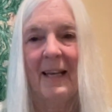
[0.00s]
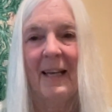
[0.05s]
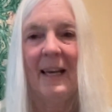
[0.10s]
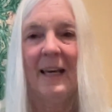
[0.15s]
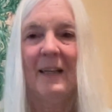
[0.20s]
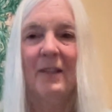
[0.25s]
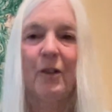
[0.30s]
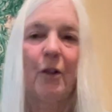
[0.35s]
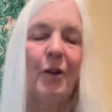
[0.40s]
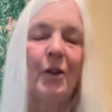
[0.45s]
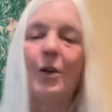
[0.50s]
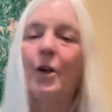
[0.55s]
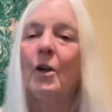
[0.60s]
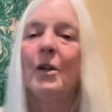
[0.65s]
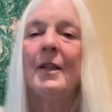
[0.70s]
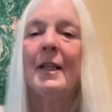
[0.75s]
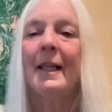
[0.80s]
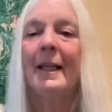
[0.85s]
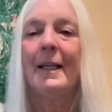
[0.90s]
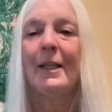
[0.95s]
And the
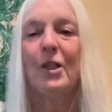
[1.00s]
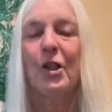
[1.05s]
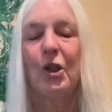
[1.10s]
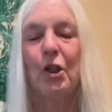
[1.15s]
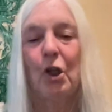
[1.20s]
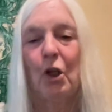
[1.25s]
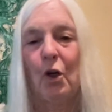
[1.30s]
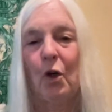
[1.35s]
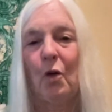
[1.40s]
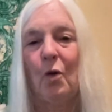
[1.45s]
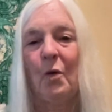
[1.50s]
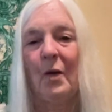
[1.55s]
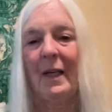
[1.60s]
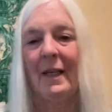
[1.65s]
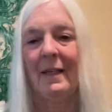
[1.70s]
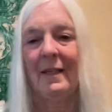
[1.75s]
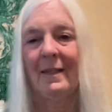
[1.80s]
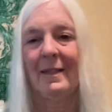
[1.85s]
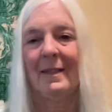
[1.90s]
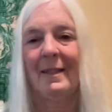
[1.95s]
third thing to know
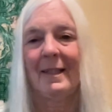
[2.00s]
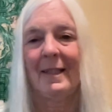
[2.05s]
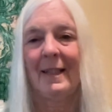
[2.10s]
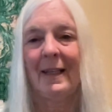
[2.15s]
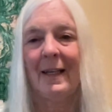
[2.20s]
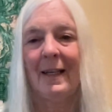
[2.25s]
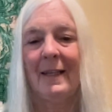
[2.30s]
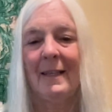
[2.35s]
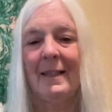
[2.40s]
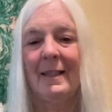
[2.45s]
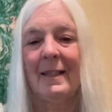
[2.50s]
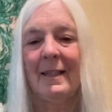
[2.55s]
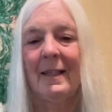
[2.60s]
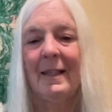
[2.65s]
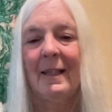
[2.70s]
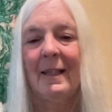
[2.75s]
is that